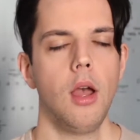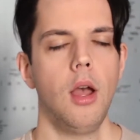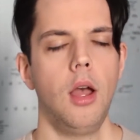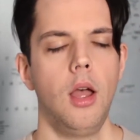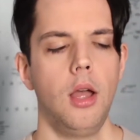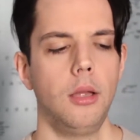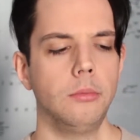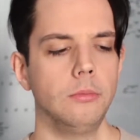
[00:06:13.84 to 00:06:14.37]

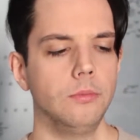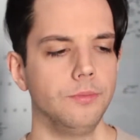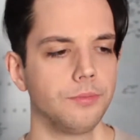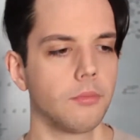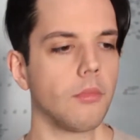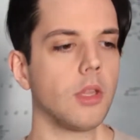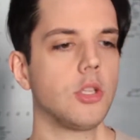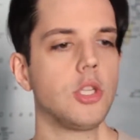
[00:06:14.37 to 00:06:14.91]

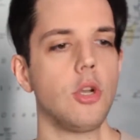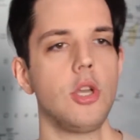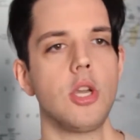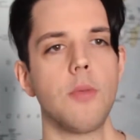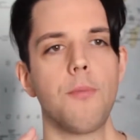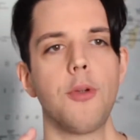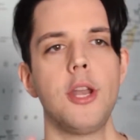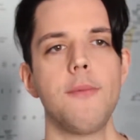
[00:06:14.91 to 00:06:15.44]
So you
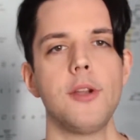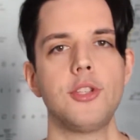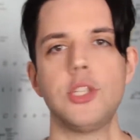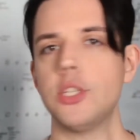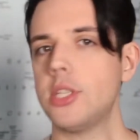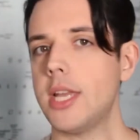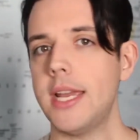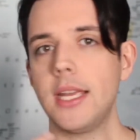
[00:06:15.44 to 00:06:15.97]
can pretty much
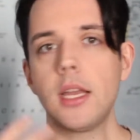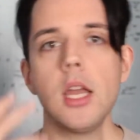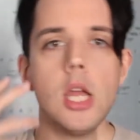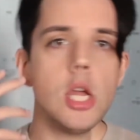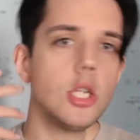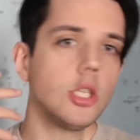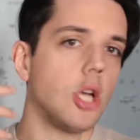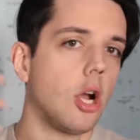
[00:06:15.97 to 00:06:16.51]
just like
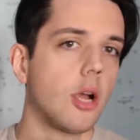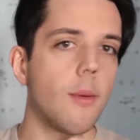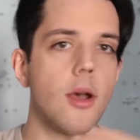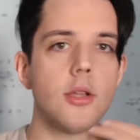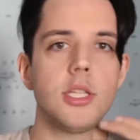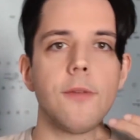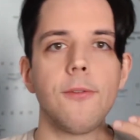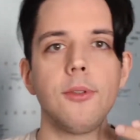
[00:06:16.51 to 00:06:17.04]
talk
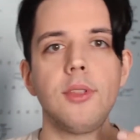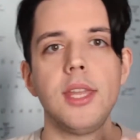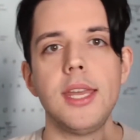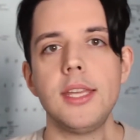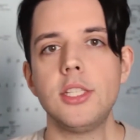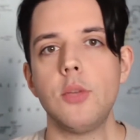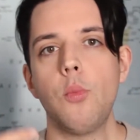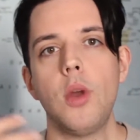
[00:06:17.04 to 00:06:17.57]
about different
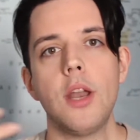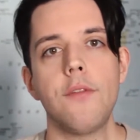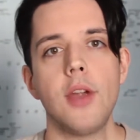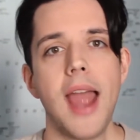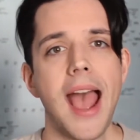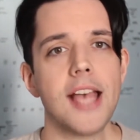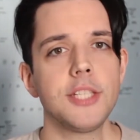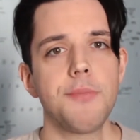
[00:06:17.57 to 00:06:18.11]
things and whatever
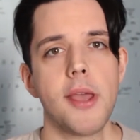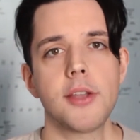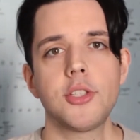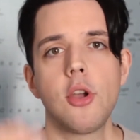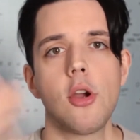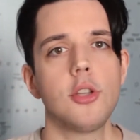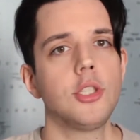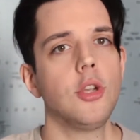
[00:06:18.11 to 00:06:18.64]
aspects
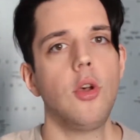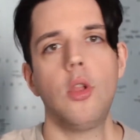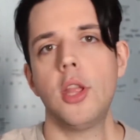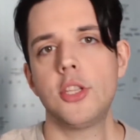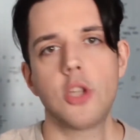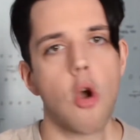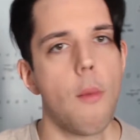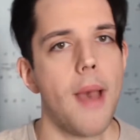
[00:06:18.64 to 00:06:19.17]
are. So
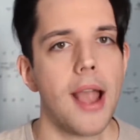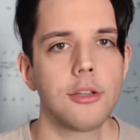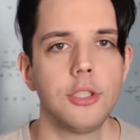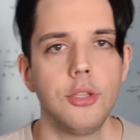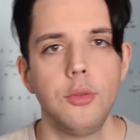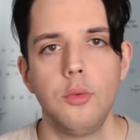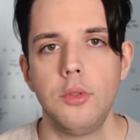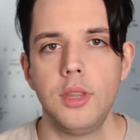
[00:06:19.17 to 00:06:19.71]
let's go back
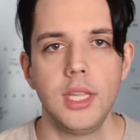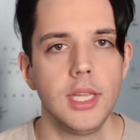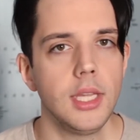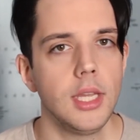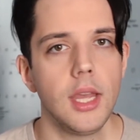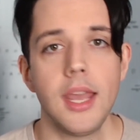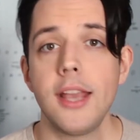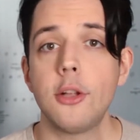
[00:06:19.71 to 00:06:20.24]
to
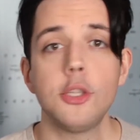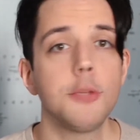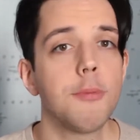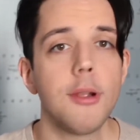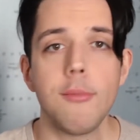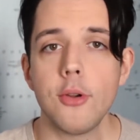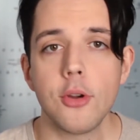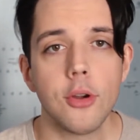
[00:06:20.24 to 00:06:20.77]
the English
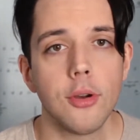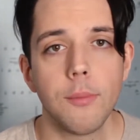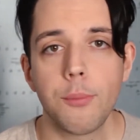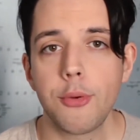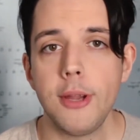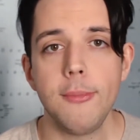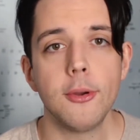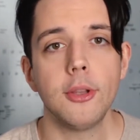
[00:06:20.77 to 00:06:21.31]
Premier
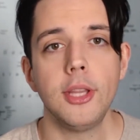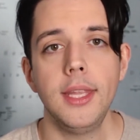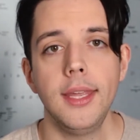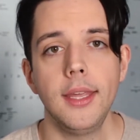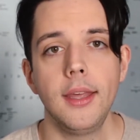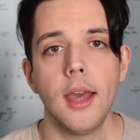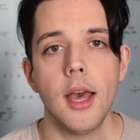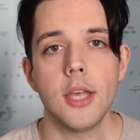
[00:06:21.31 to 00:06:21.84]

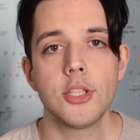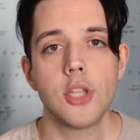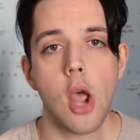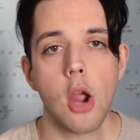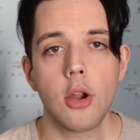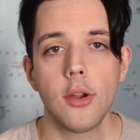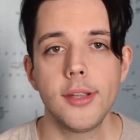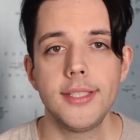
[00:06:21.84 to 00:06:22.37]
League
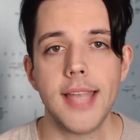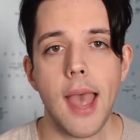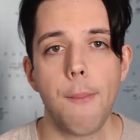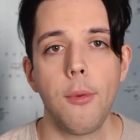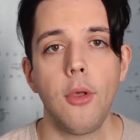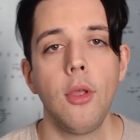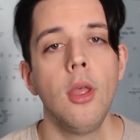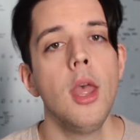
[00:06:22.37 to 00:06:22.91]
soccer
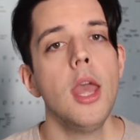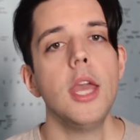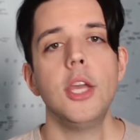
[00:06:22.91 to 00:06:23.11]
example.